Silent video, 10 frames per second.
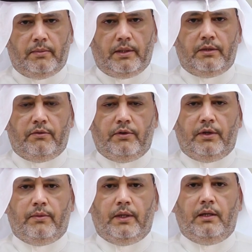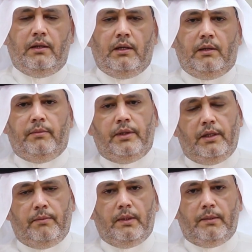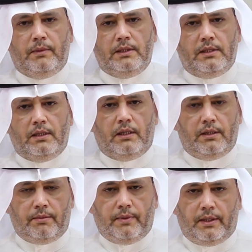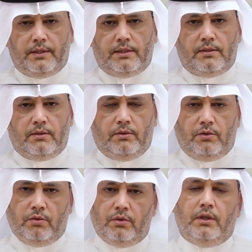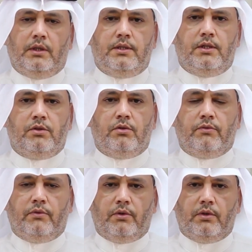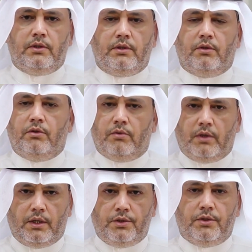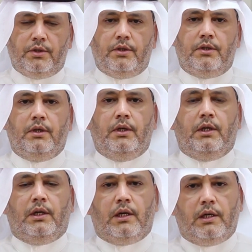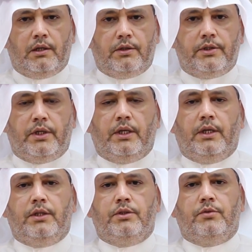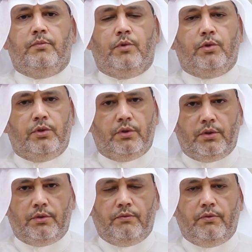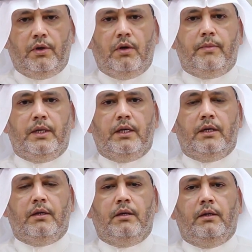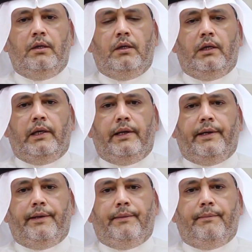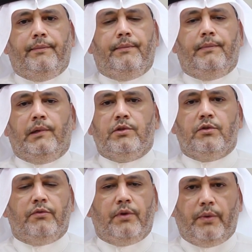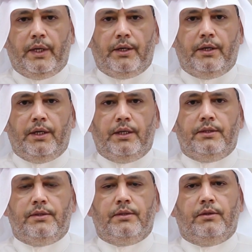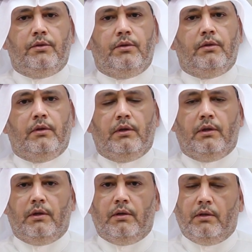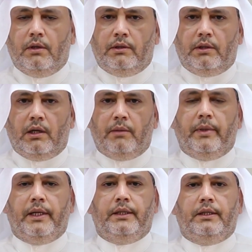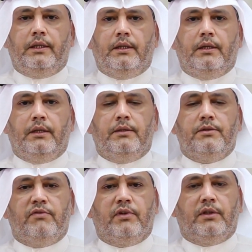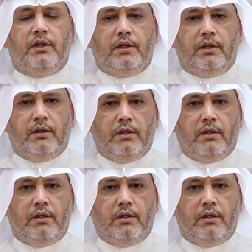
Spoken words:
part very well, but they may miss the other parts. So during the seizure, of course, the duration, color change, motor phenomena, loss of awareness, tongue biting, sphincteric